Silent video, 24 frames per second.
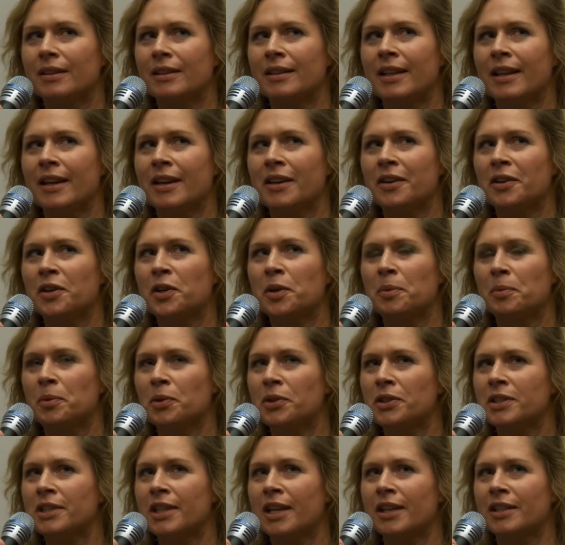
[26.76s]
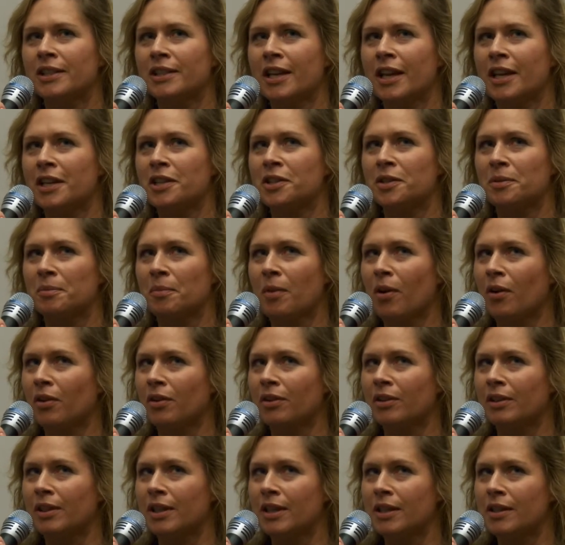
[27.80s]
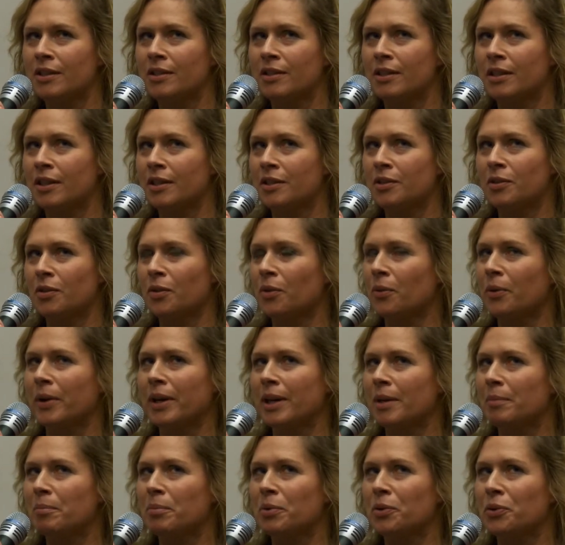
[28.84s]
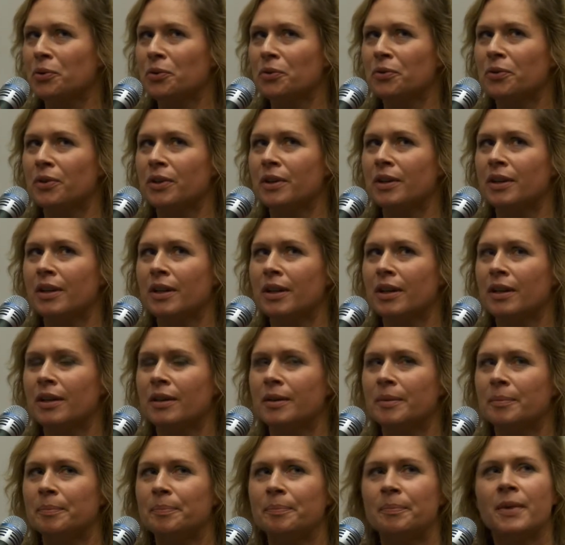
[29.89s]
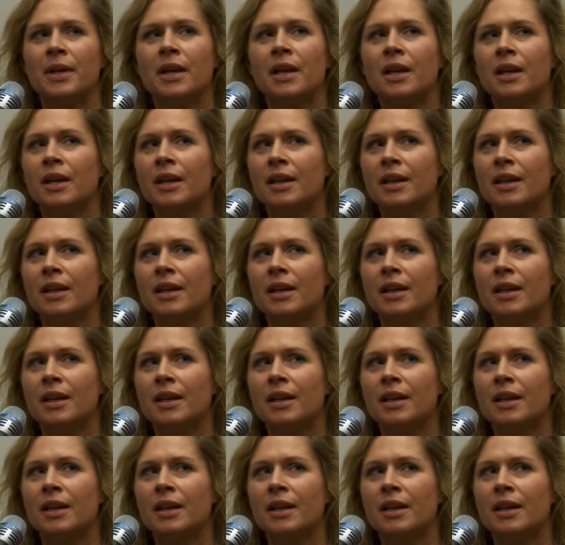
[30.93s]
their community education model is already proven.